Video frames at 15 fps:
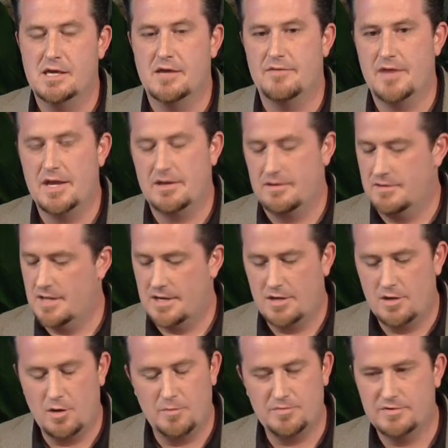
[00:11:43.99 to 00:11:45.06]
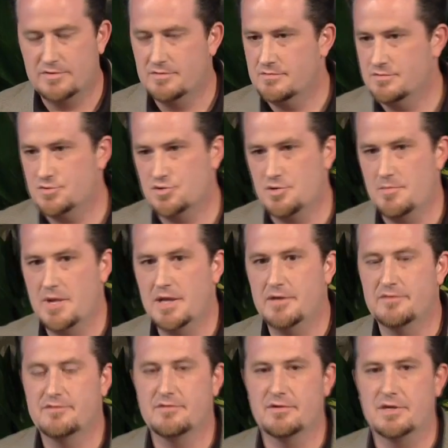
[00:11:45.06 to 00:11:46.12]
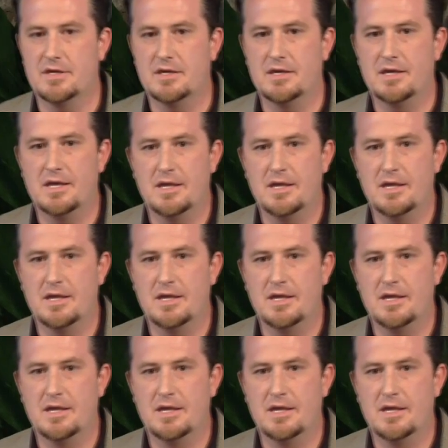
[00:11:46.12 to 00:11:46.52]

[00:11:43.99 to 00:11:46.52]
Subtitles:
And that helped tremendously.